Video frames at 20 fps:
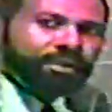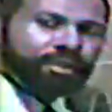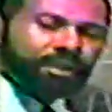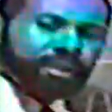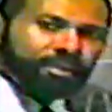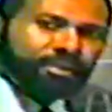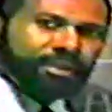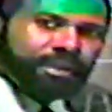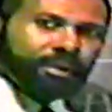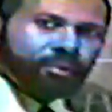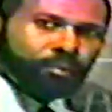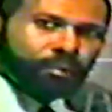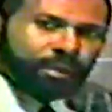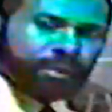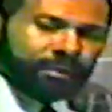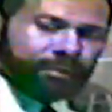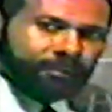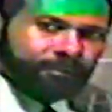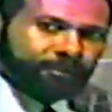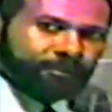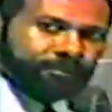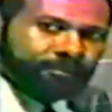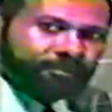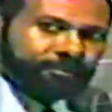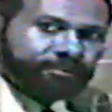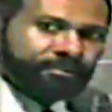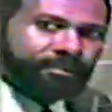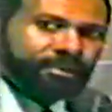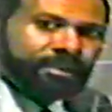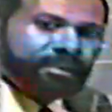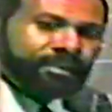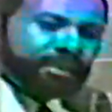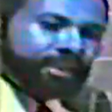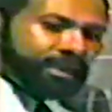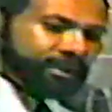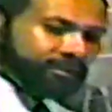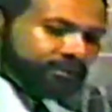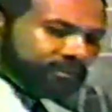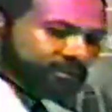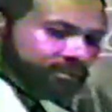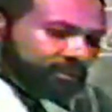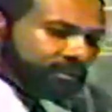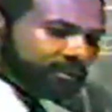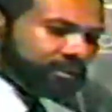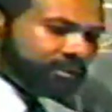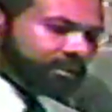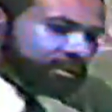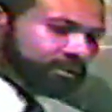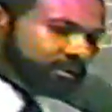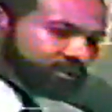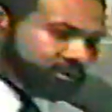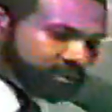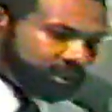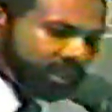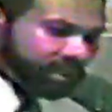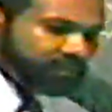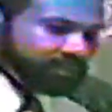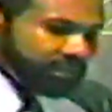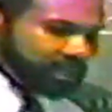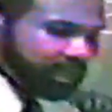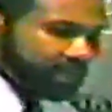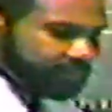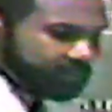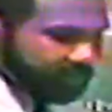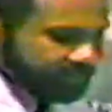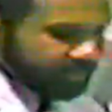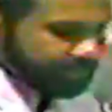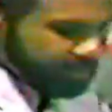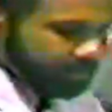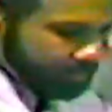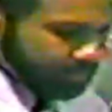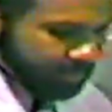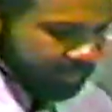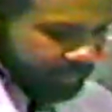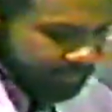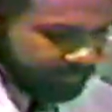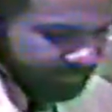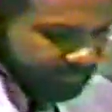in that way. Now, just as a summary,